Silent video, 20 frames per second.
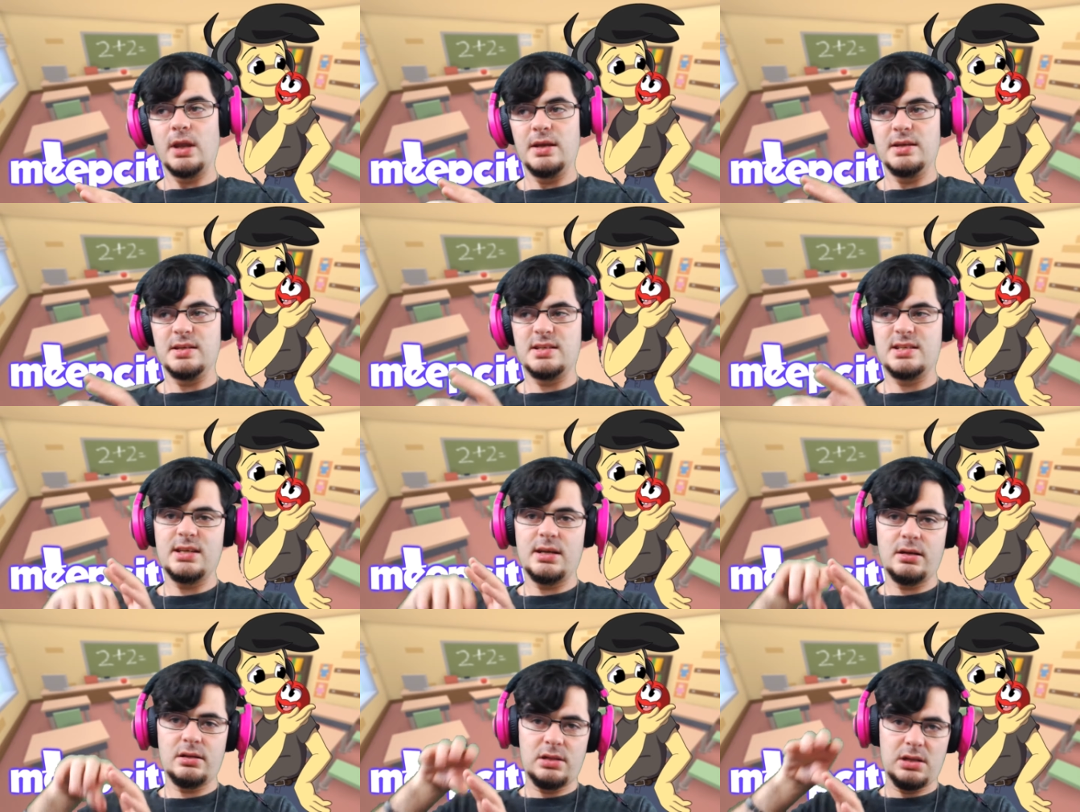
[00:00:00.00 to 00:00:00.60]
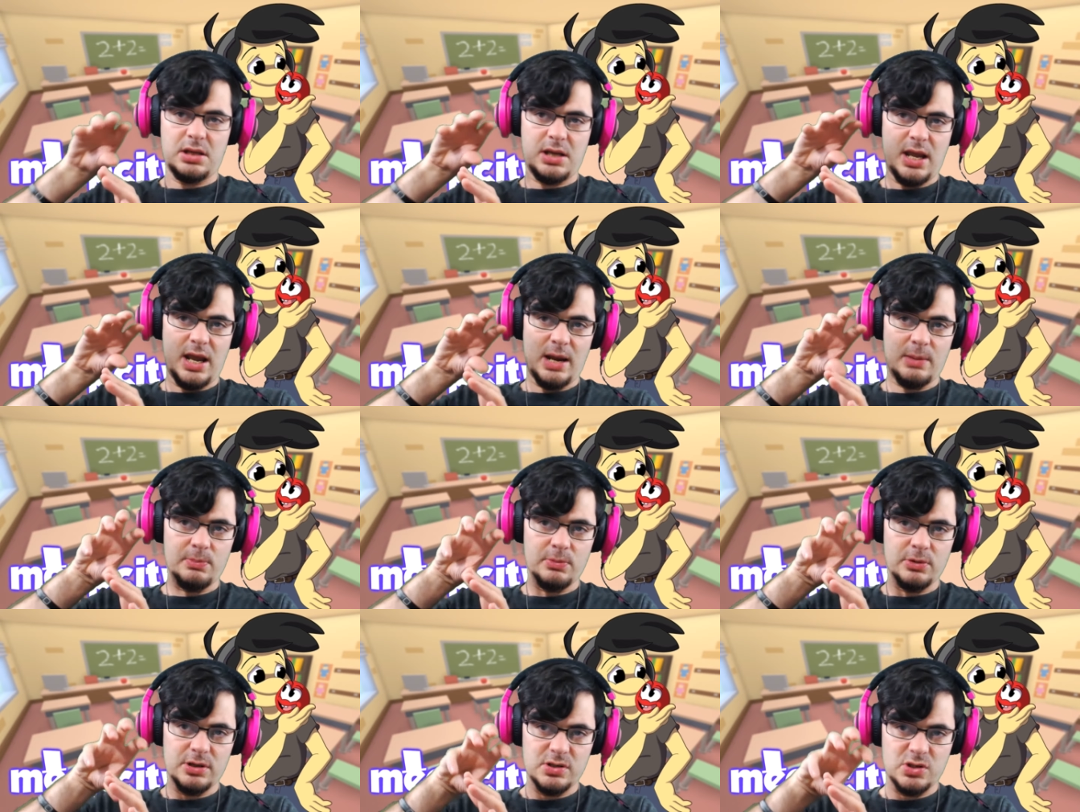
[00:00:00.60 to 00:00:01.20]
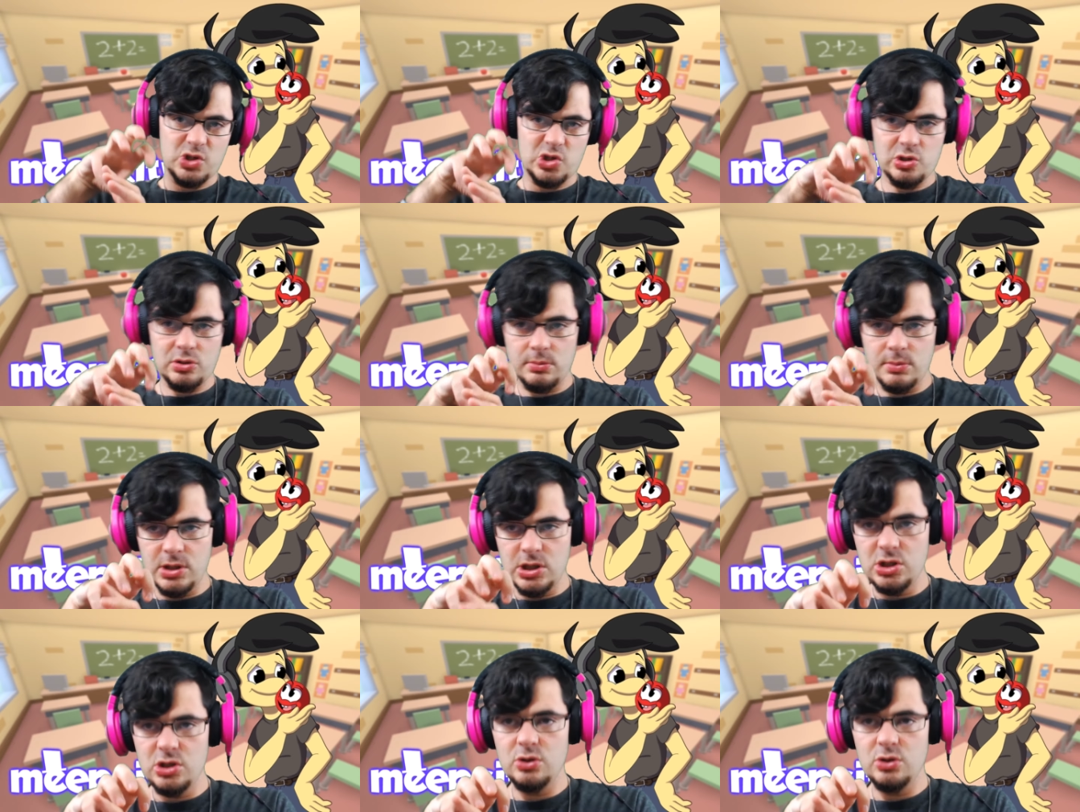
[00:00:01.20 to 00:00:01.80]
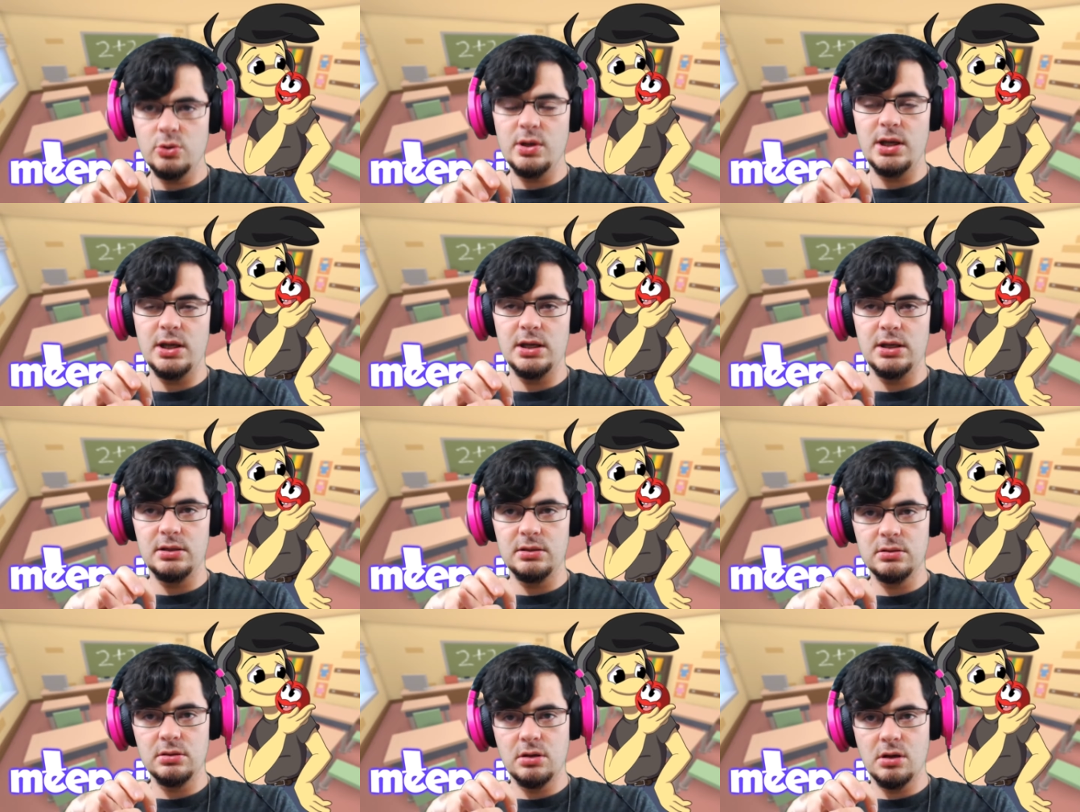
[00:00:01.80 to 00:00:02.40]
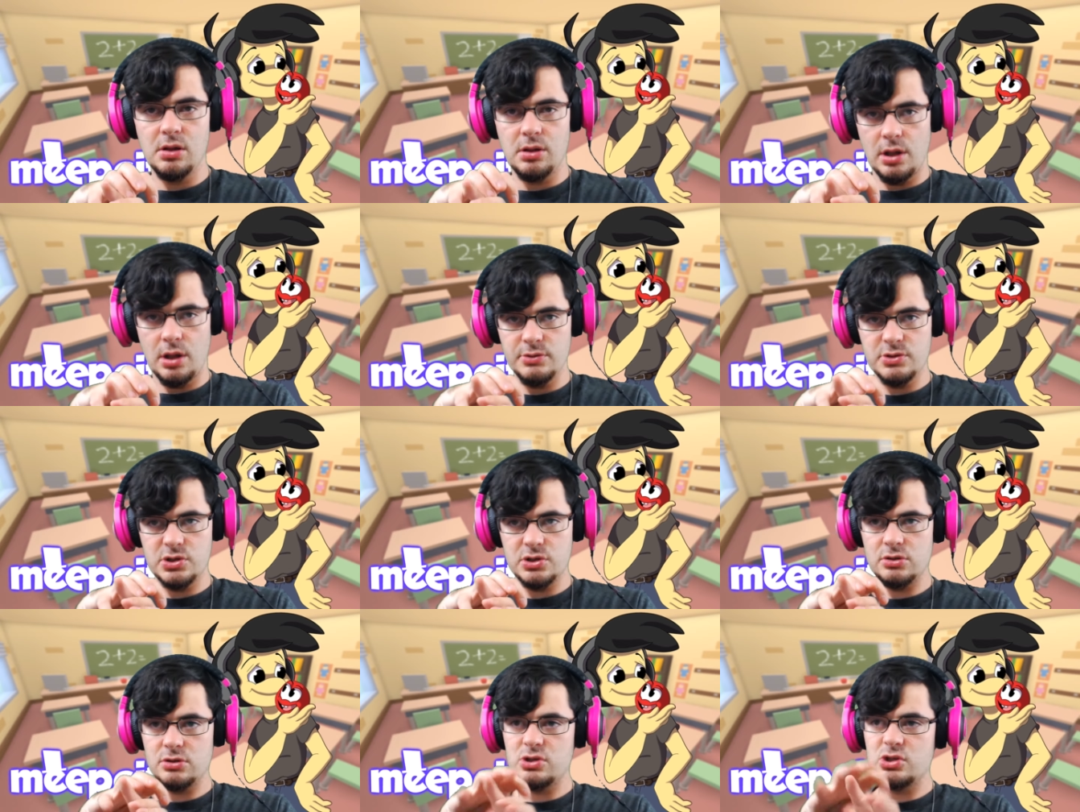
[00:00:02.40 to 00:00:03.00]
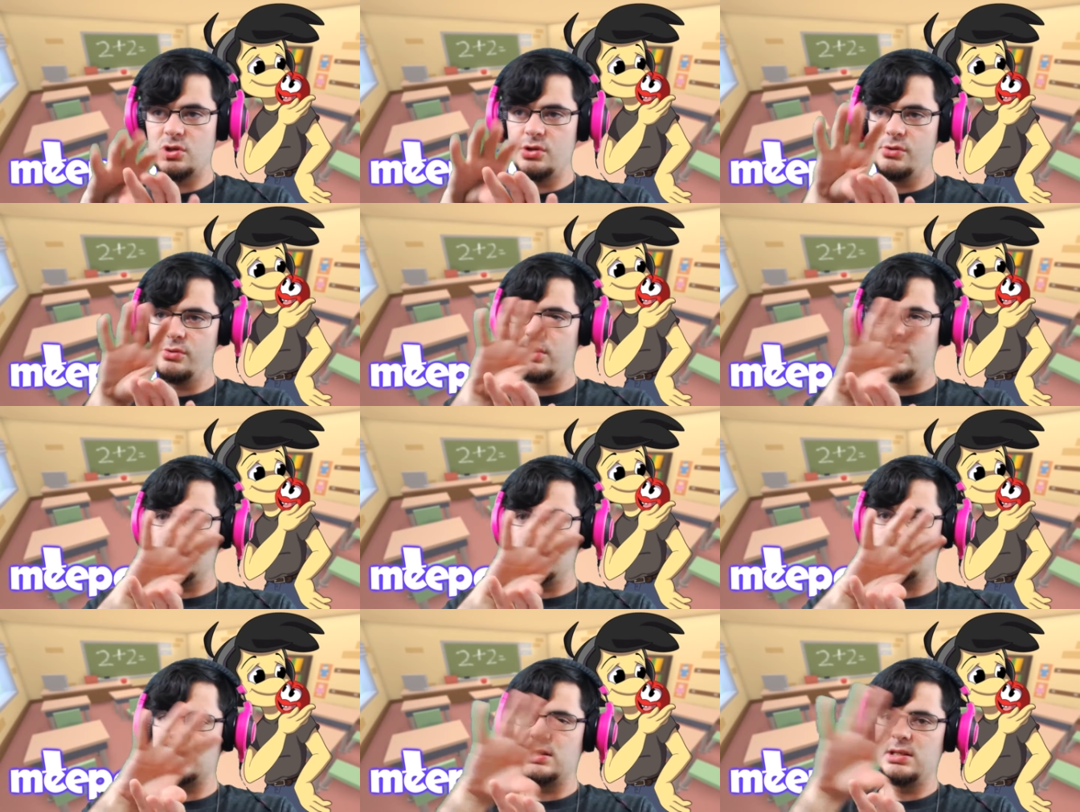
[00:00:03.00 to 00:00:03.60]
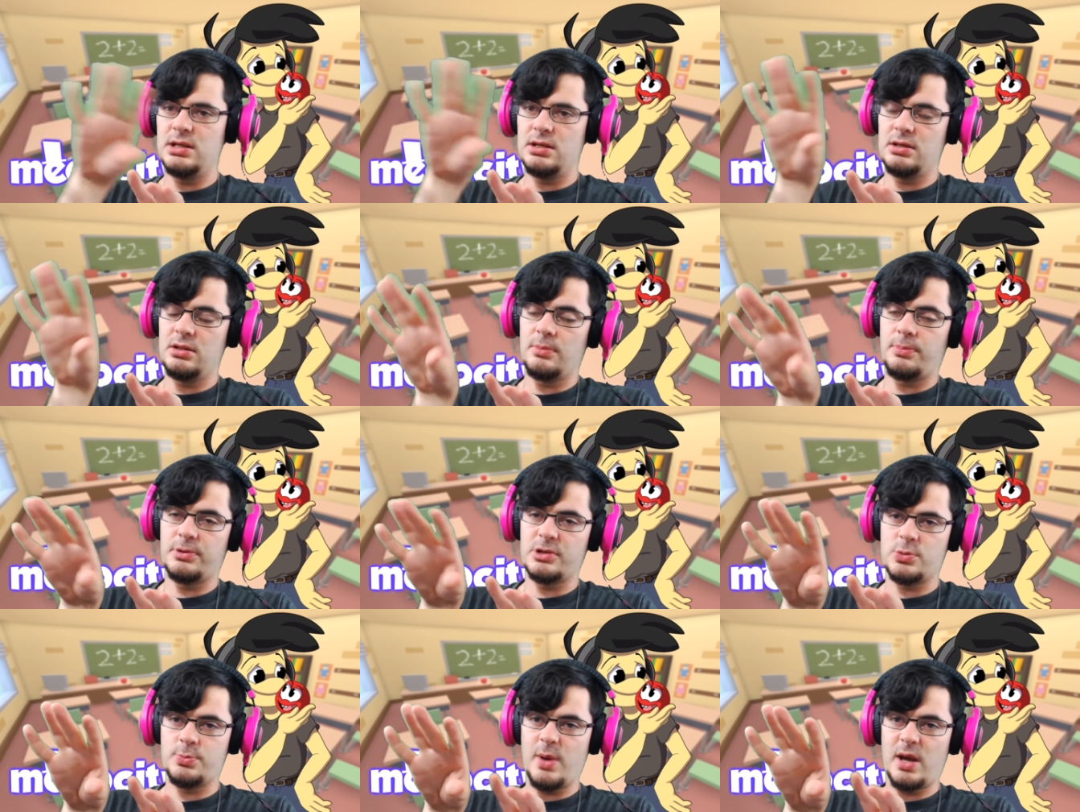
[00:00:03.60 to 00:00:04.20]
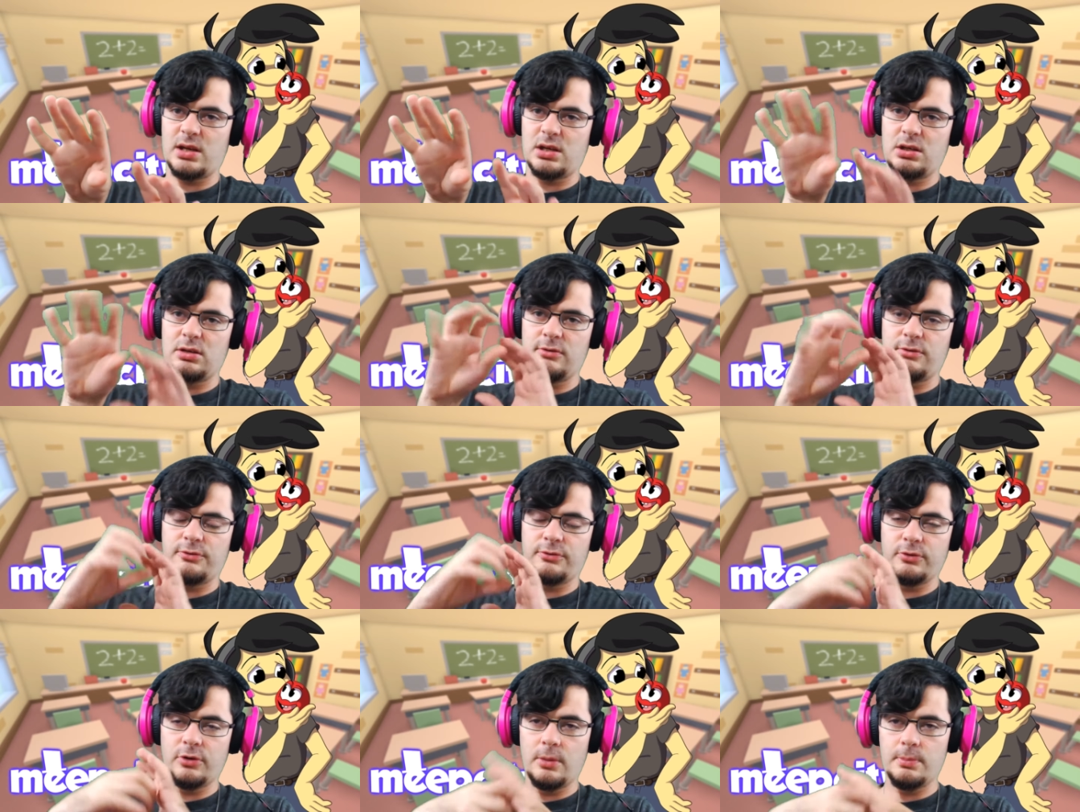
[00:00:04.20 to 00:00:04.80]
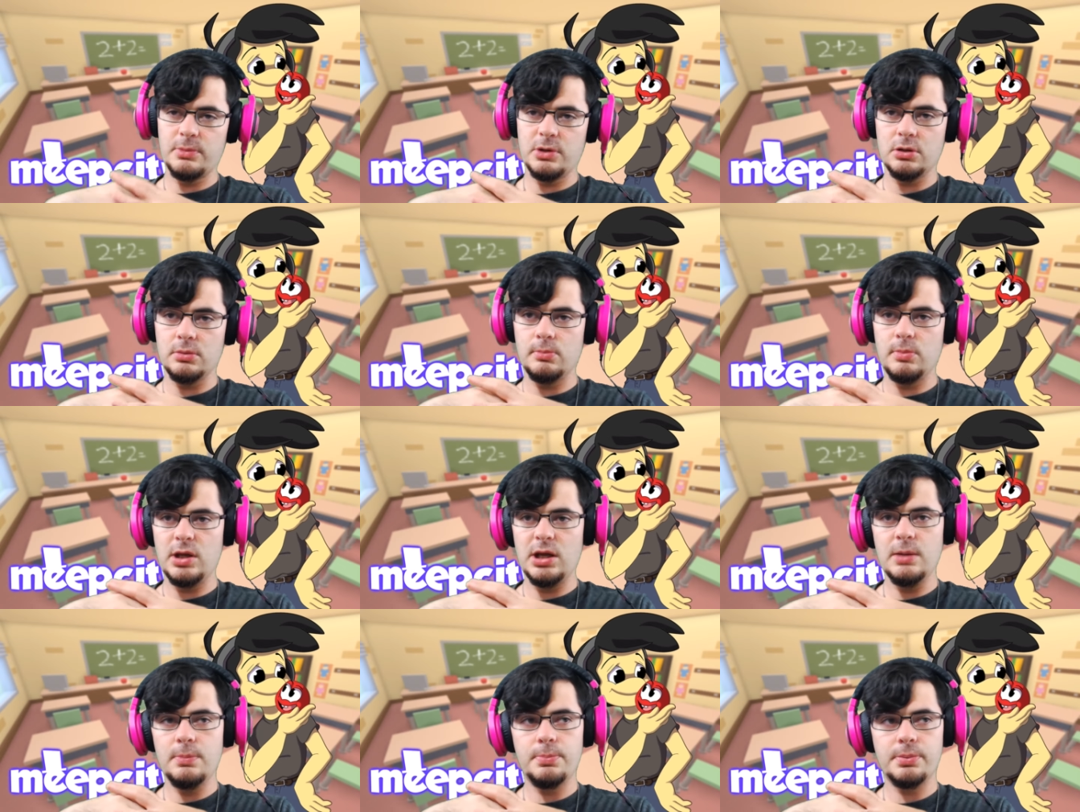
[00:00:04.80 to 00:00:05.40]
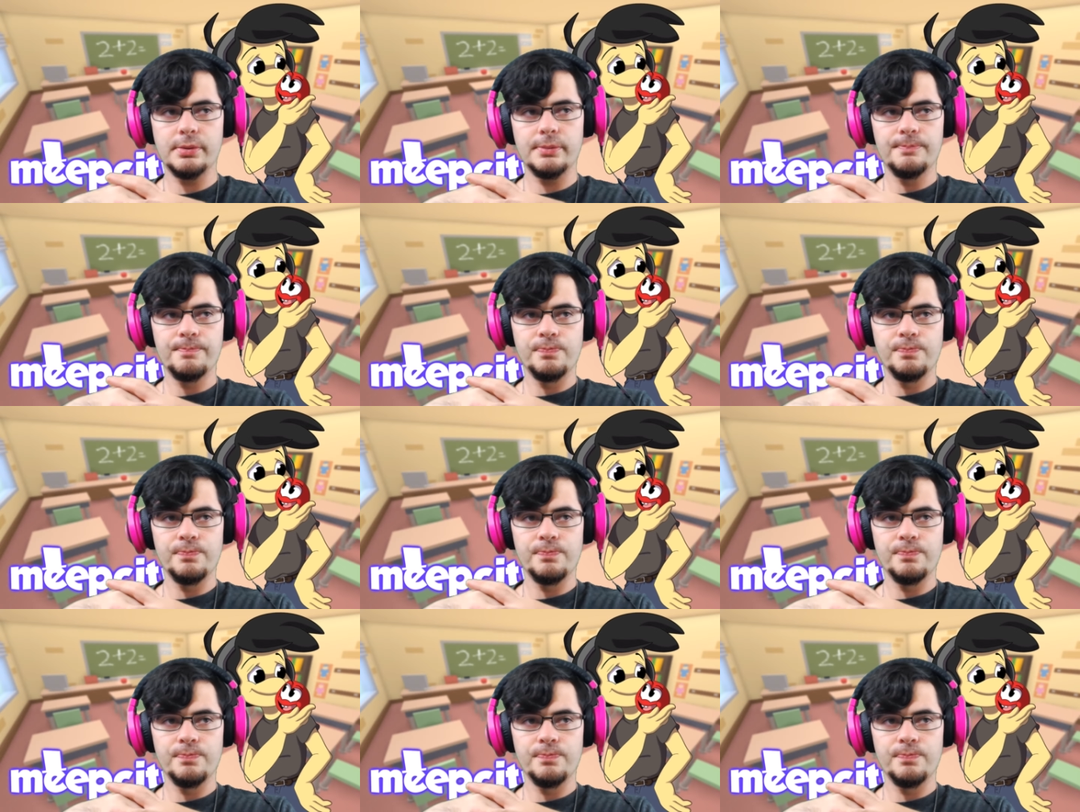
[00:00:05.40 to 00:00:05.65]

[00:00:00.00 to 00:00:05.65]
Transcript: instead of the camera zooming you in closer so you can see the perspective from your meep,